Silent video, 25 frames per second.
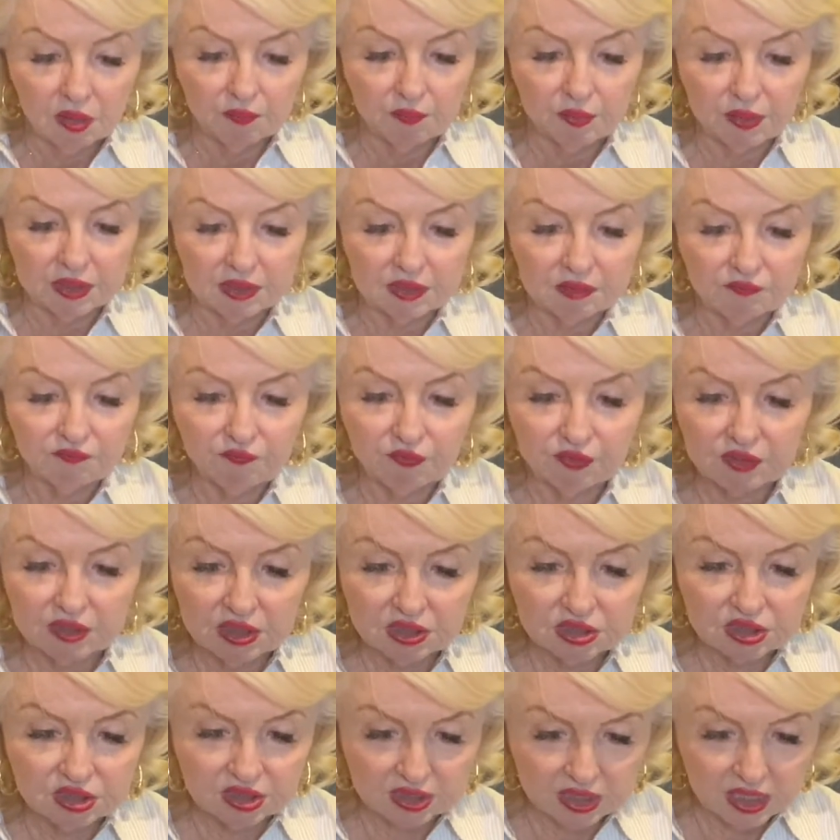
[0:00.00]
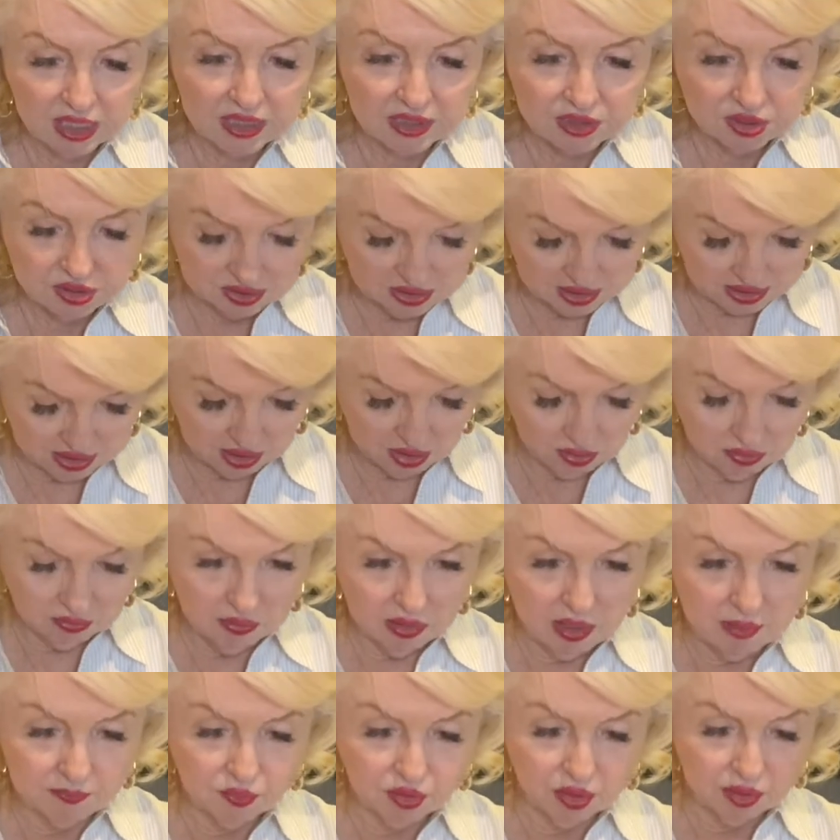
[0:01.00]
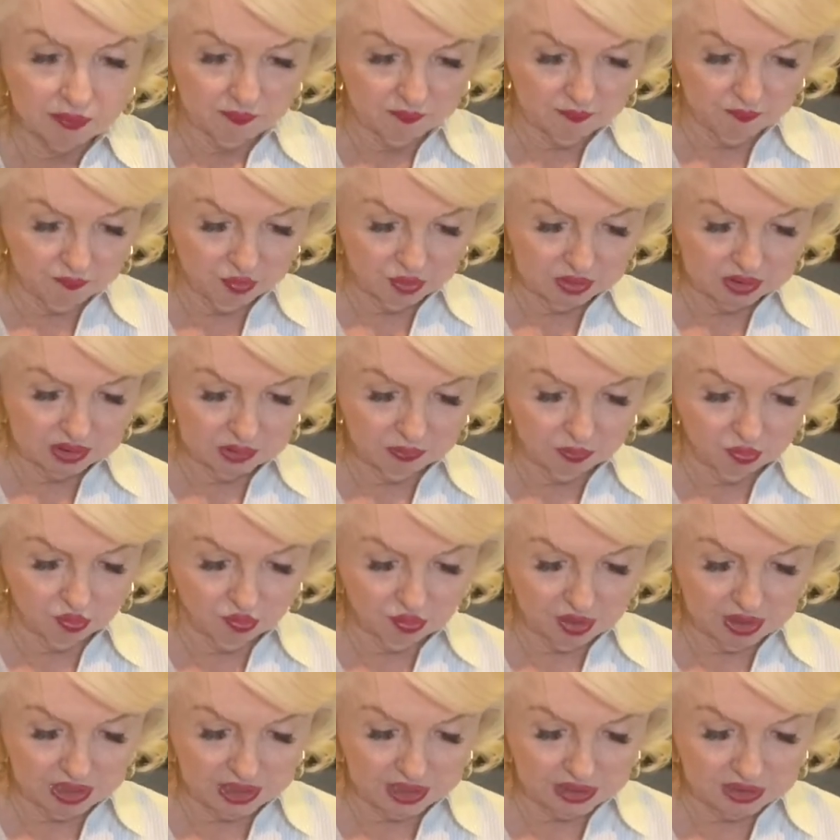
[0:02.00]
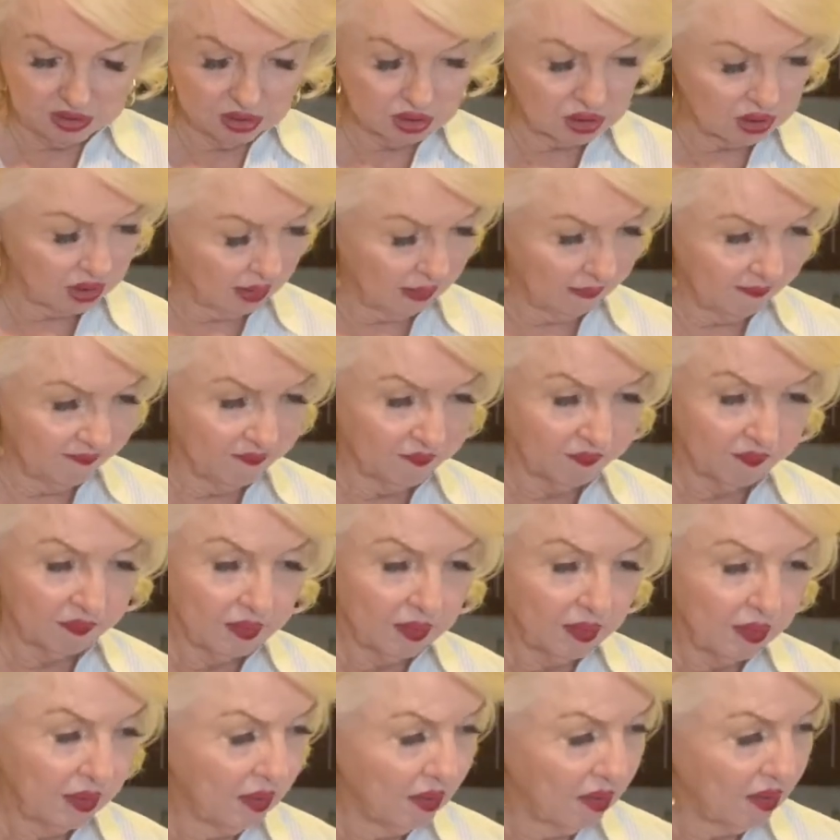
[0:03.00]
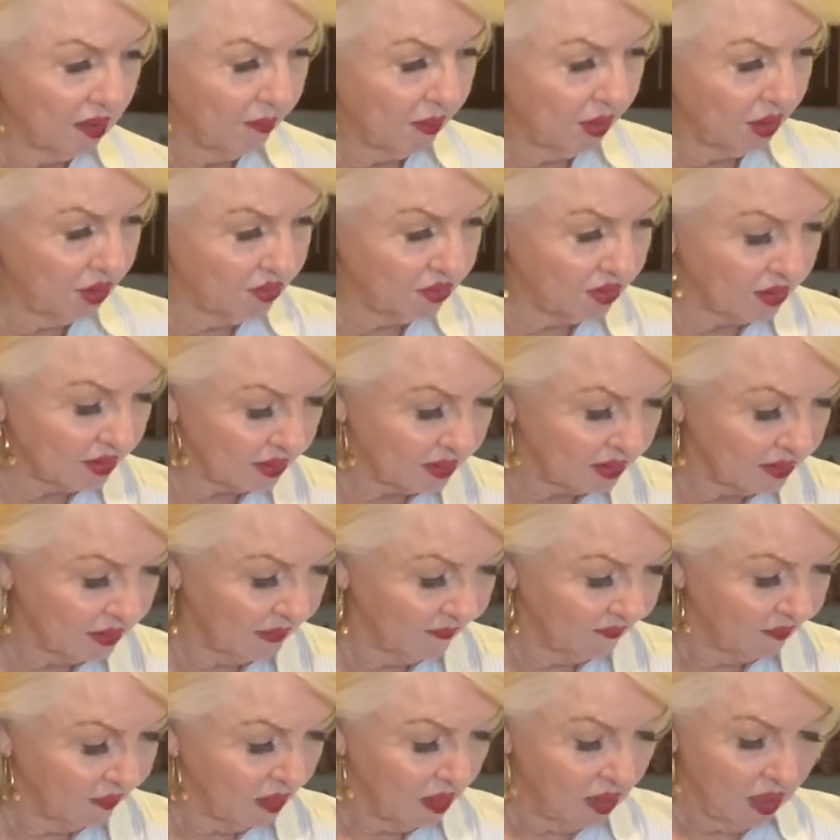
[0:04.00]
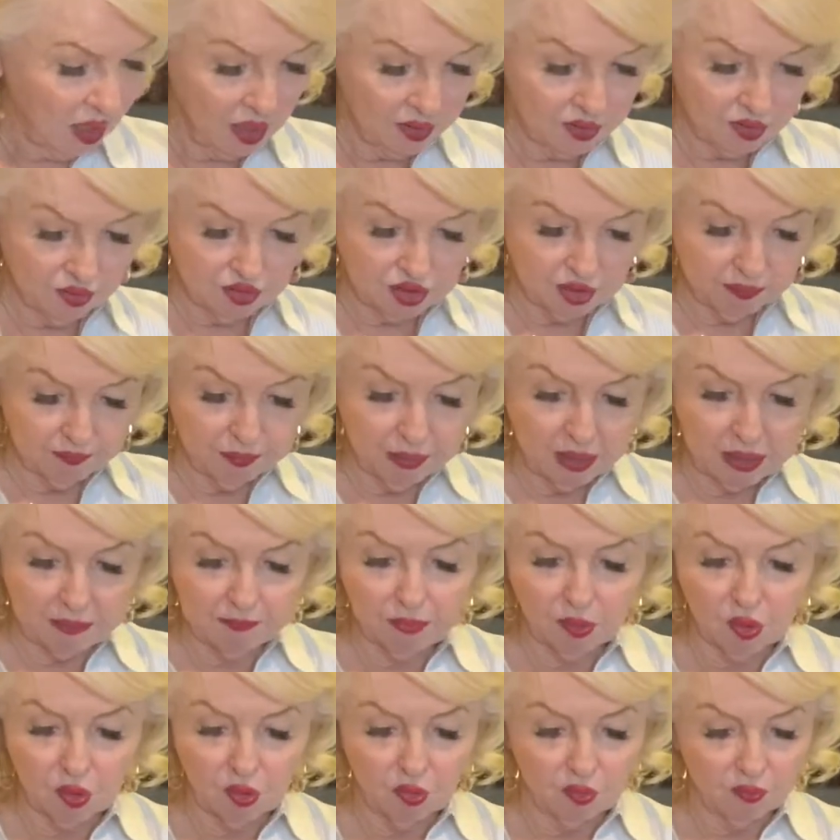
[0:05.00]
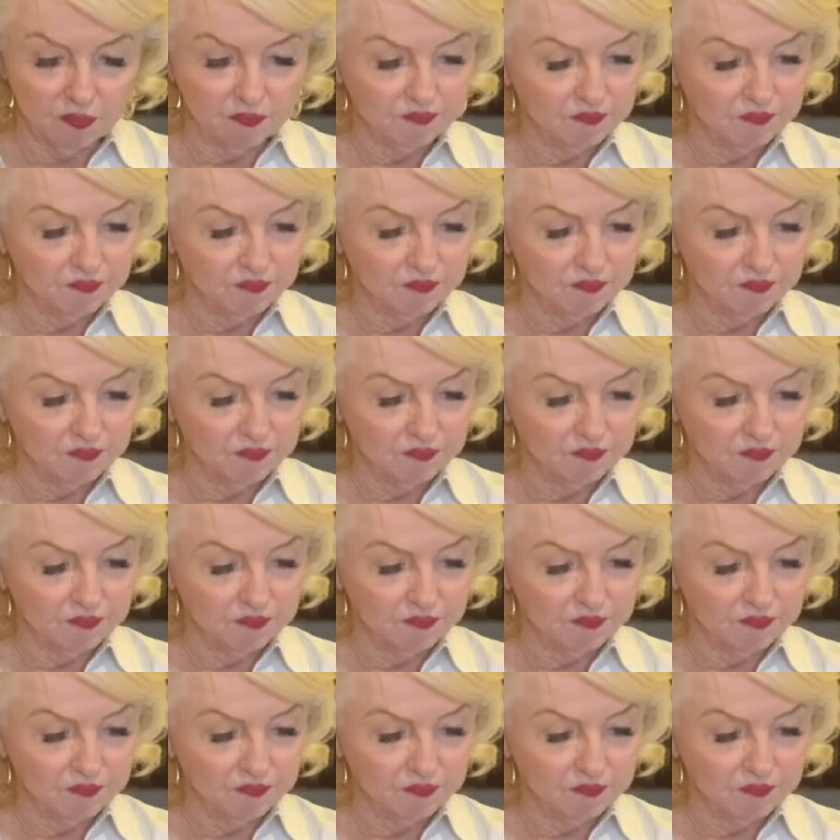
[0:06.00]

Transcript: But for this case now, I'm gonna put some greens. Here, let me use this. I'll use the big bowl.